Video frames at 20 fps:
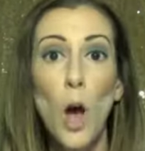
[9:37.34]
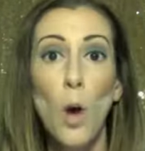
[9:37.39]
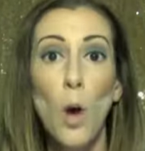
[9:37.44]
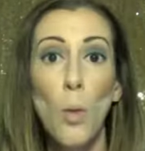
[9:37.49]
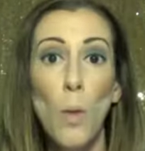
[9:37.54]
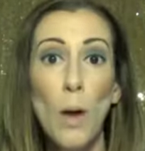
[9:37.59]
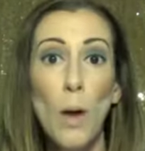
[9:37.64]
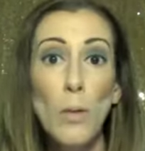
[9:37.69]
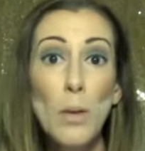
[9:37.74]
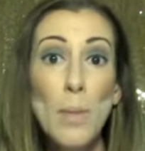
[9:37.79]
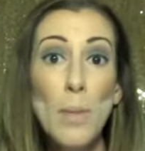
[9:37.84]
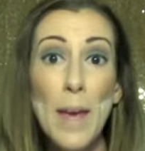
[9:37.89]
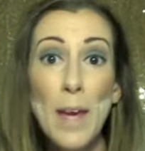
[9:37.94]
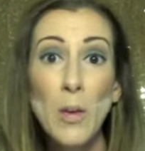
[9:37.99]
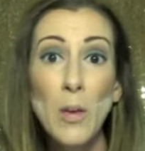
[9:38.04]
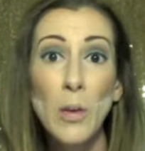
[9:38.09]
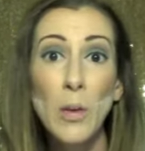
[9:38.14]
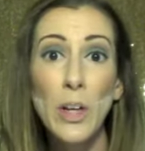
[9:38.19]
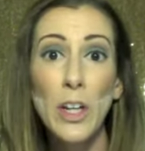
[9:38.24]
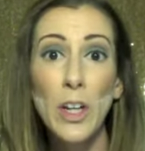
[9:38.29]
While we bake,
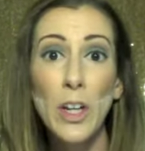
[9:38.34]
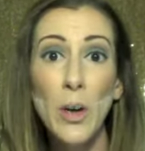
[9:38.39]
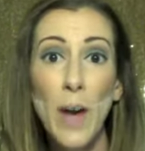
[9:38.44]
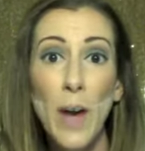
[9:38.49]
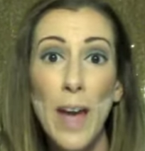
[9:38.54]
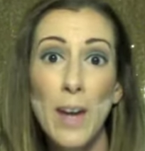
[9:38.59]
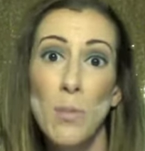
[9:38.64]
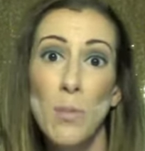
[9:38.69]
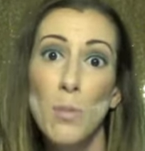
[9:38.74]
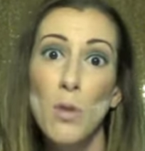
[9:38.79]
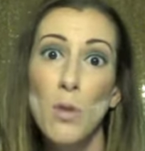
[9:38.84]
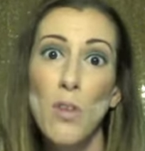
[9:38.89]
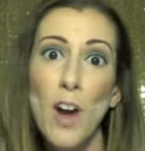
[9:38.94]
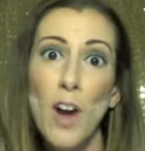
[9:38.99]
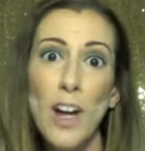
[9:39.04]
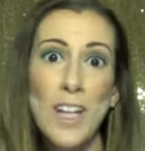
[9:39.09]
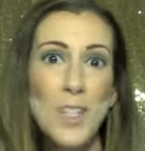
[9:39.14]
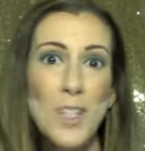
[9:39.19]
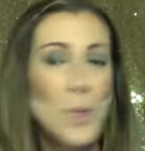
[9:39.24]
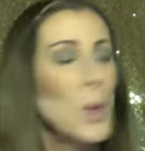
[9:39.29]
we're going to go ahead and move on
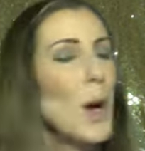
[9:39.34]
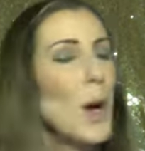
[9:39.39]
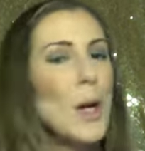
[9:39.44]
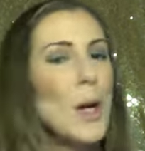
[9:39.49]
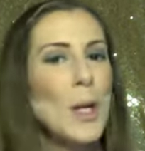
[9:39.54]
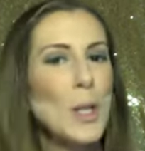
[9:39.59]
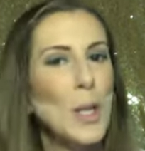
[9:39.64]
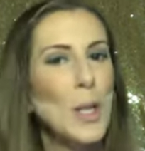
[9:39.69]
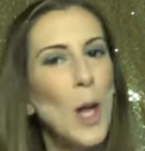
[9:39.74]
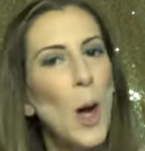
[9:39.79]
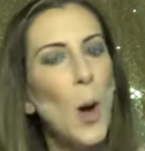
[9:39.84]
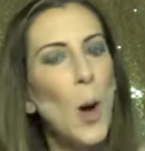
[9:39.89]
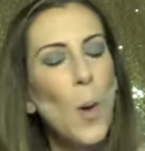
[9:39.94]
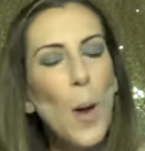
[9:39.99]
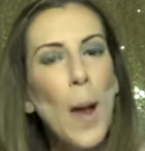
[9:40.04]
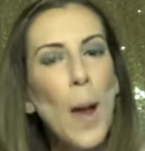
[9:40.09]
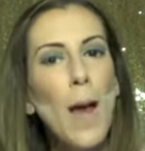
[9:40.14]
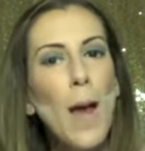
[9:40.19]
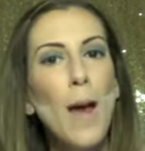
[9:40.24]
into our glow.